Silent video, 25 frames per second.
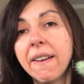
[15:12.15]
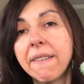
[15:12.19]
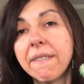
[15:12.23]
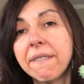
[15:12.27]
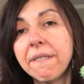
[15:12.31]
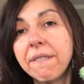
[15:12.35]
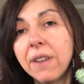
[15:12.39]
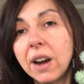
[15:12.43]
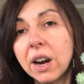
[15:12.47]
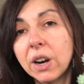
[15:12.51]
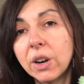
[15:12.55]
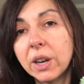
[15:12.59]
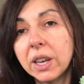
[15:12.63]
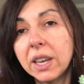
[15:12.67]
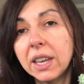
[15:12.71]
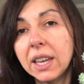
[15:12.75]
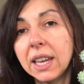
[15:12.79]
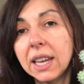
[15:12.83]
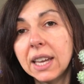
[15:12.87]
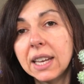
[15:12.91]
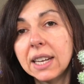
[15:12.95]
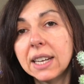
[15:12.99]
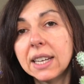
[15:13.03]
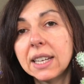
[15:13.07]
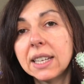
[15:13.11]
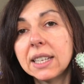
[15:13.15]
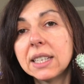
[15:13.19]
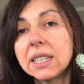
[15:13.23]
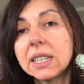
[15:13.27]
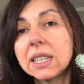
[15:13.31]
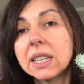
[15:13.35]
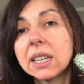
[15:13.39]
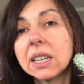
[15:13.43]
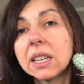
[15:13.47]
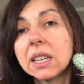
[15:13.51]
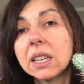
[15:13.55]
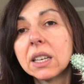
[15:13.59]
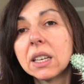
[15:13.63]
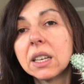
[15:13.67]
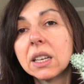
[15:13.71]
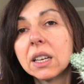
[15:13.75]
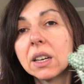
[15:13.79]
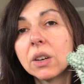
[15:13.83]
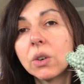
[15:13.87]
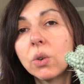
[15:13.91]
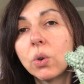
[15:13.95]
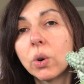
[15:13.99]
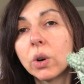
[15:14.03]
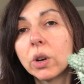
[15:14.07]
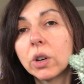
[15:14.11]
variegated
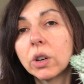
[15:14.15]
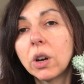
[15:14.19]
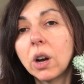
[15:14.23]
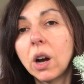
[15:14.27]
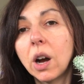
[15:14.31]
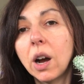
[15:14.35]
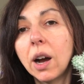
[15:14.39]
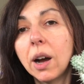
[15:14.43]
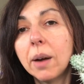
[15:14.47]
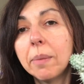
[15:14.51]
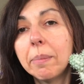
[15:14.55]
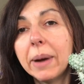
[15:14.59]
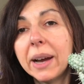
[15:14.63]
corn cob.